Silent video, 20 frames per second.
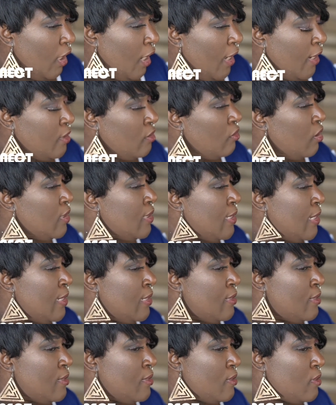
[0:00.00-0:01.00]
not
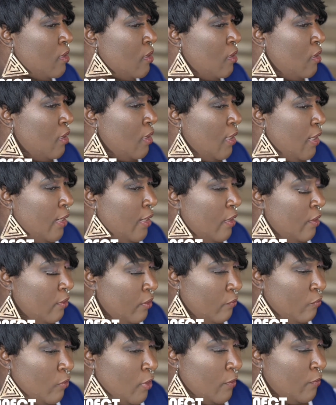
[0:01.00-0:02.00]
as,
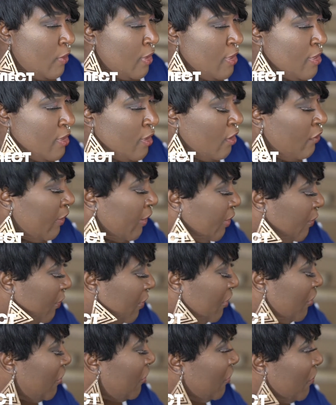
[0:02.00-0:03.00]
what is the correct
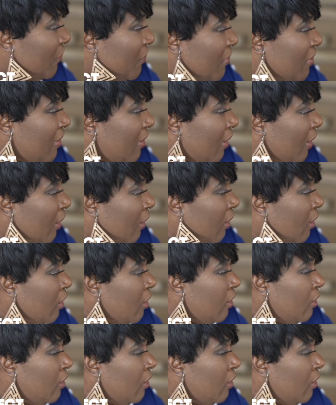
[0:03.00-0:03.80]
word to use here?